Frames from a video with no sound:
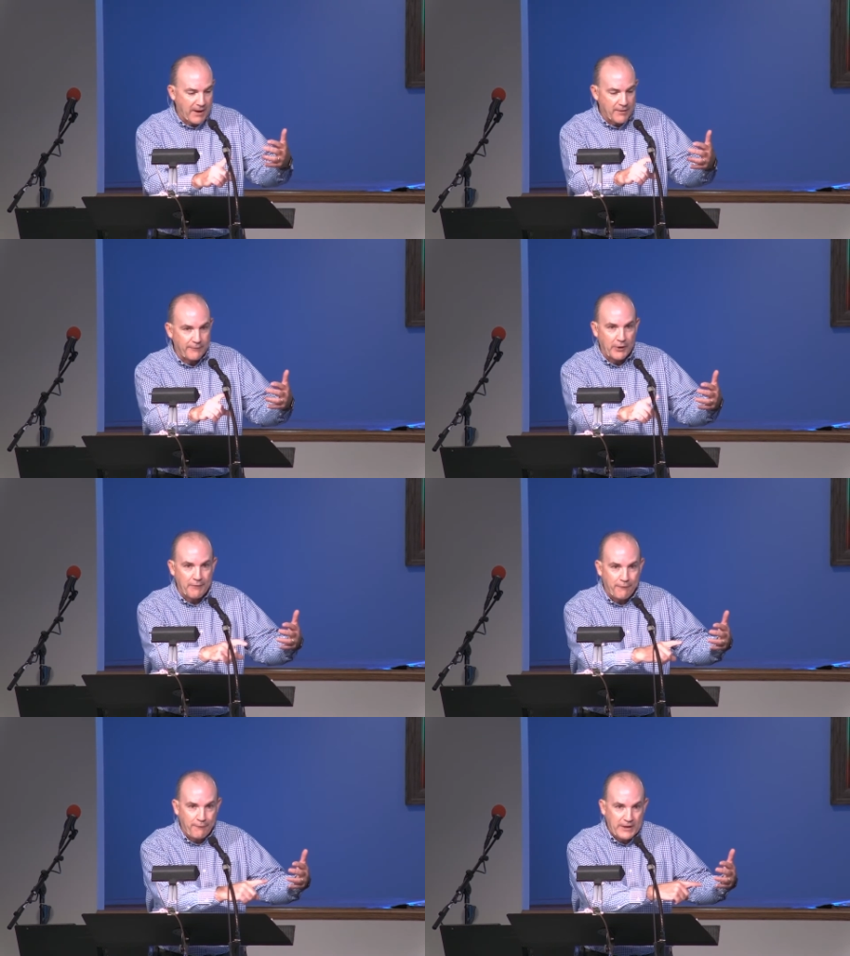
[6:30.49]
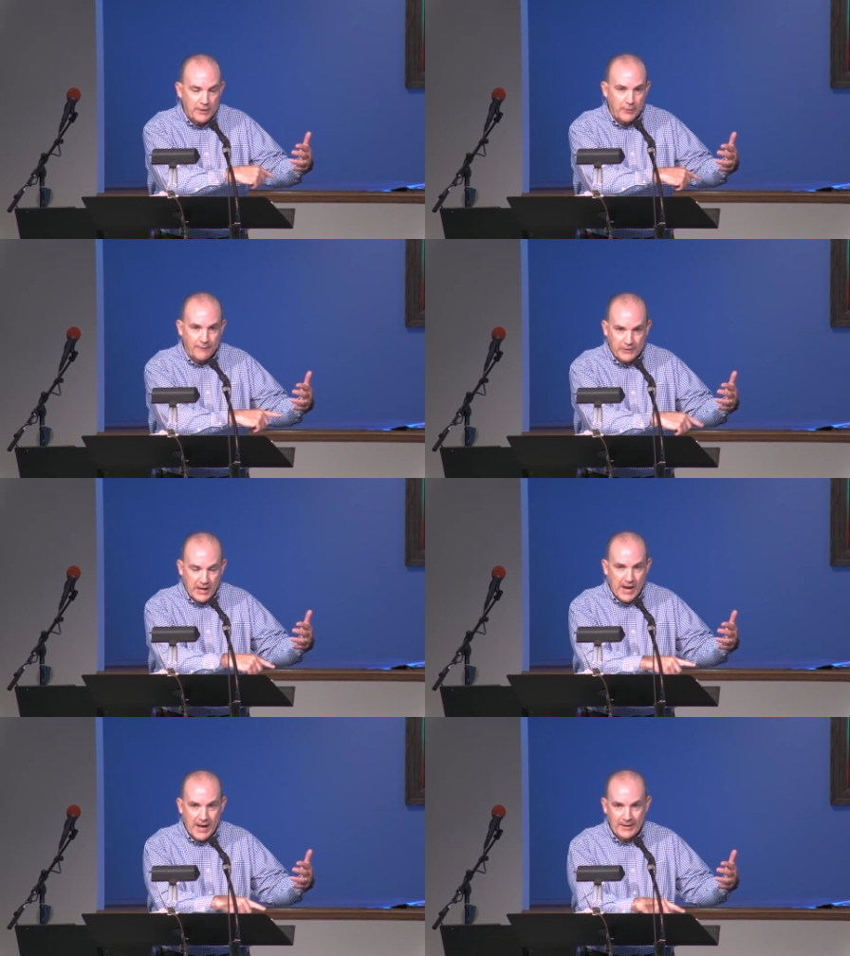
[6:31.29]
by the very finger of
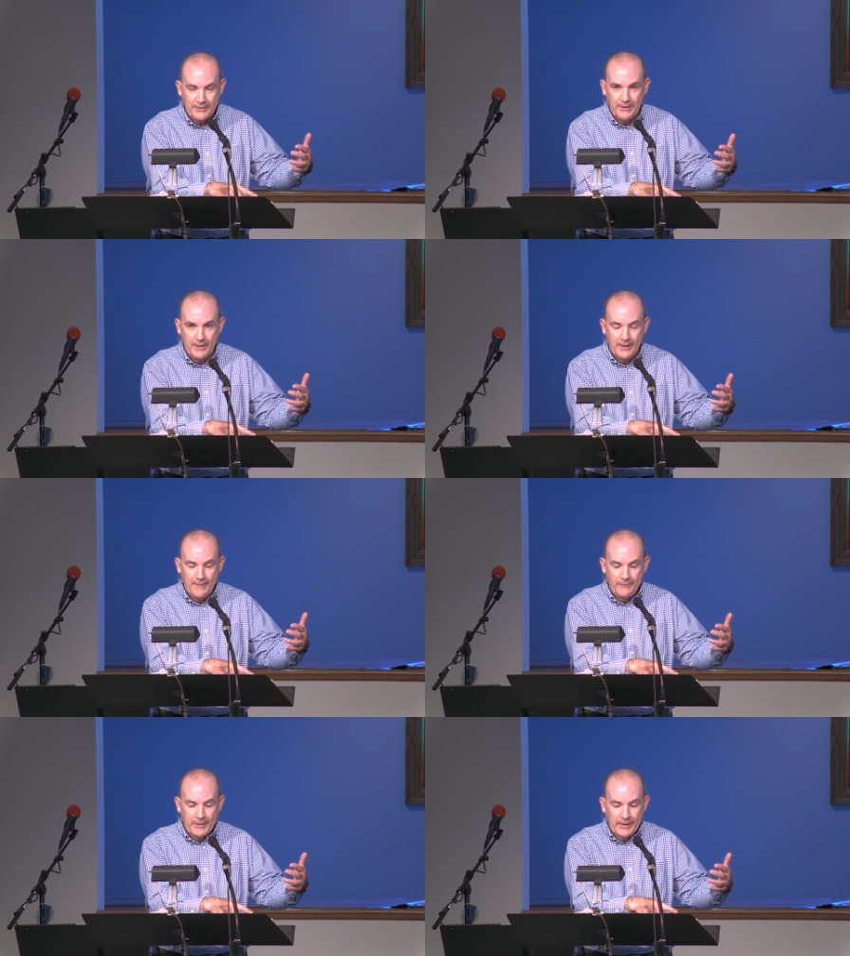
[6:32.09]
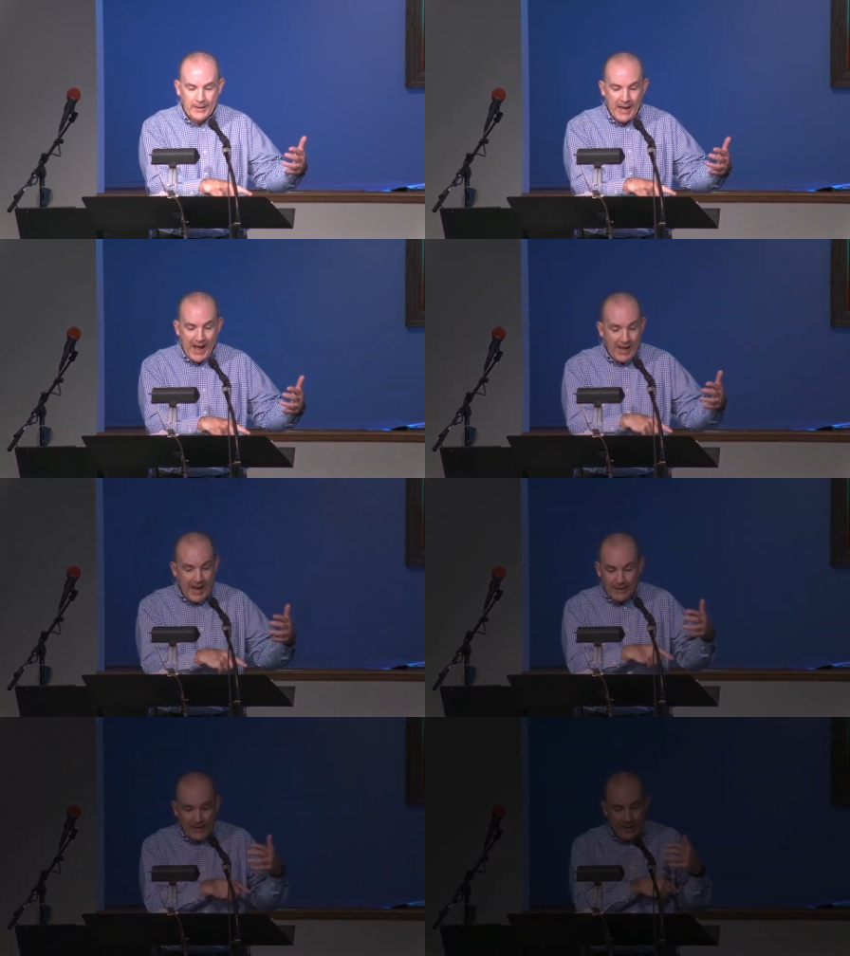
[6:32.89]
God. And, and,